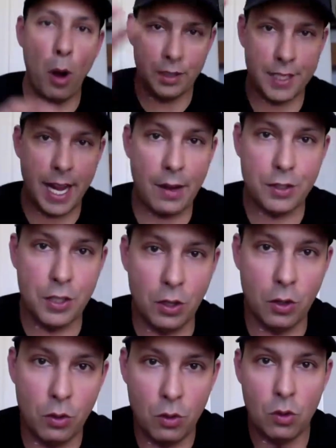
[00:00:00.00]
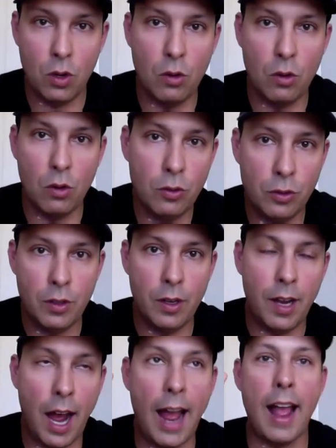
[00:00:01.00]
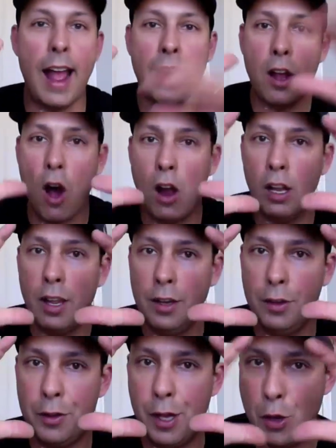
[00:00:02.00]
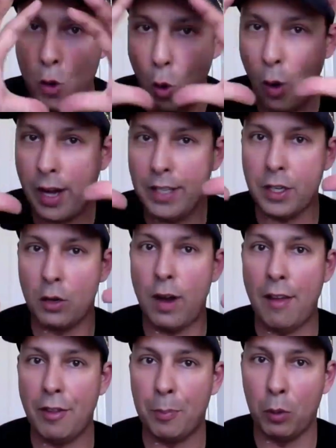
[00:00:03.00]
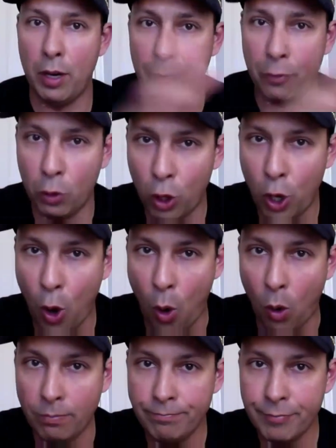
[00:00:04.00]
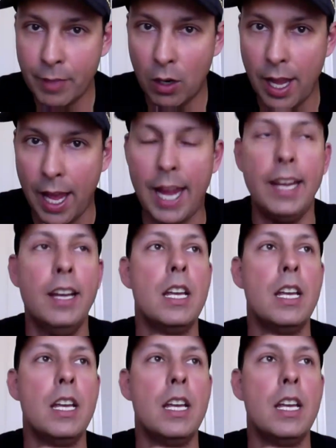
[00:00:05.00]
down to, I call it the noise around the peripheral goal, okay?